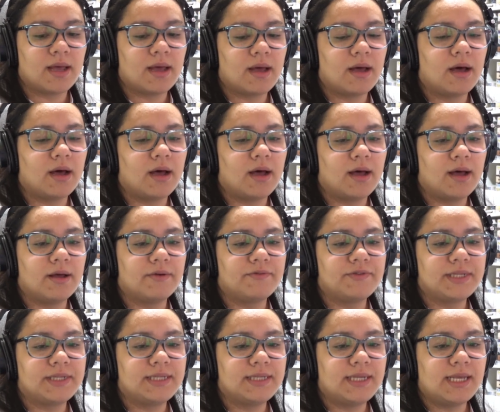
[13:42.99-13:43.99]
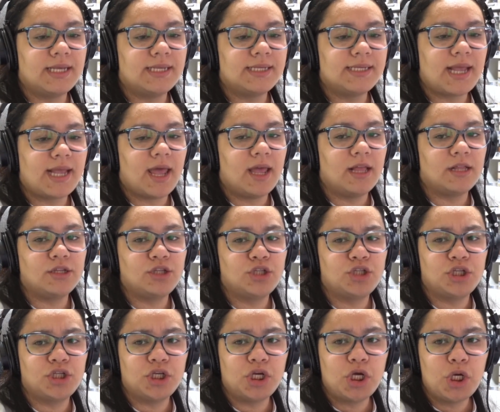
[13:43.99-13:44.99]
of season
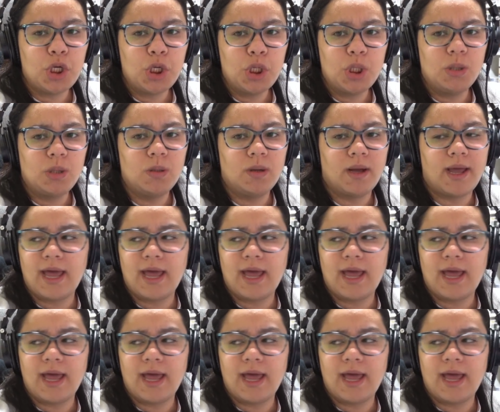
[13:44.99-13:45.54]
2,